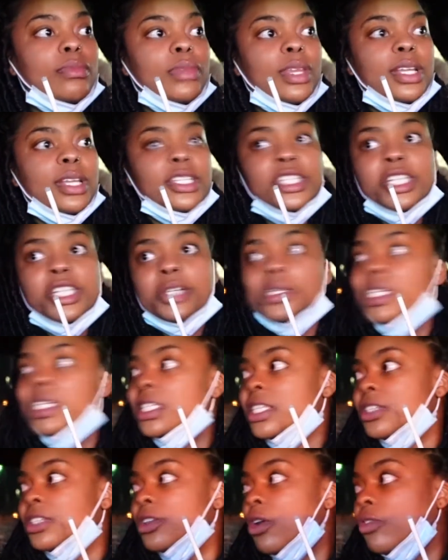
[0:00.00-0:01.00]
series
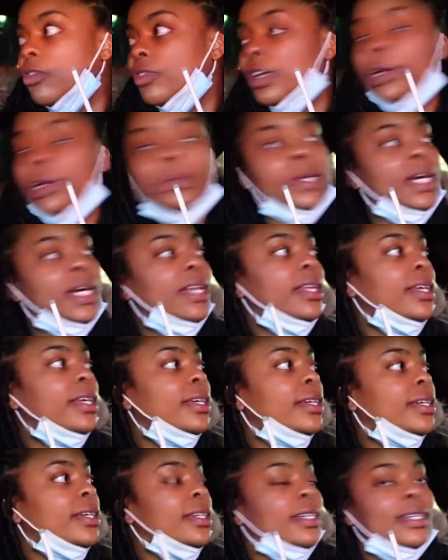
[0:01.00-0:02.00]
is over. But
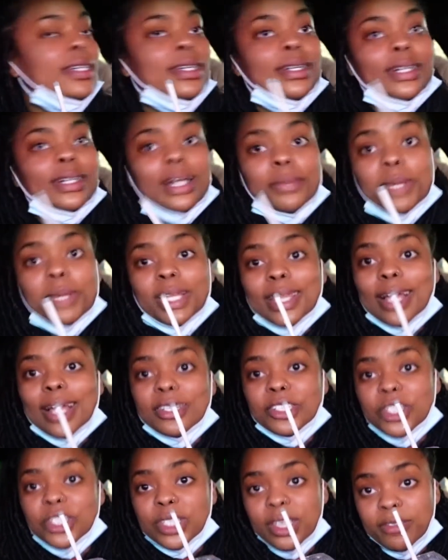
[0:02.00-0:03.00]
I mean, that
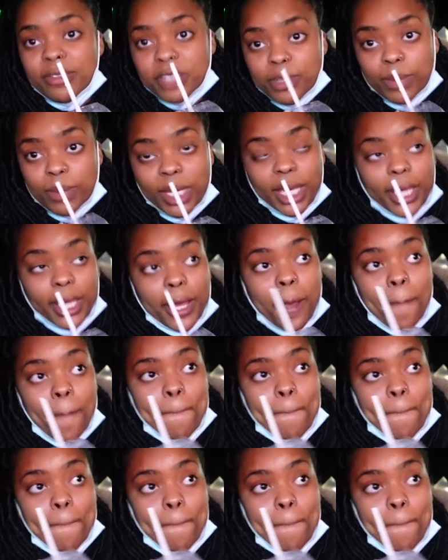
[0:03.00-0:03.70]
just gives me